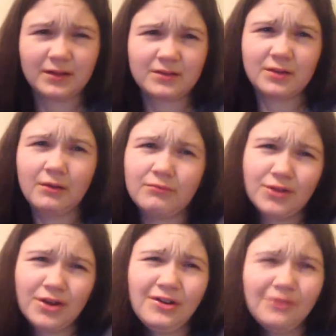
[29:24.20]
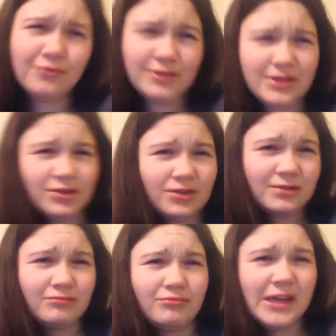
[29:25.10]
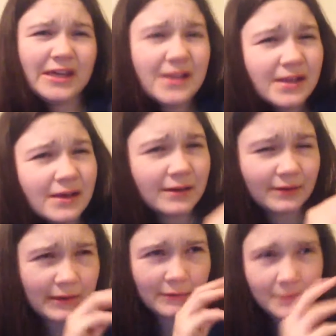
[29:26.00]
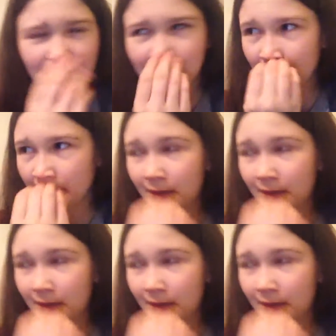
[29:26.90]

I don't know. It's just eat it, that's what I mean.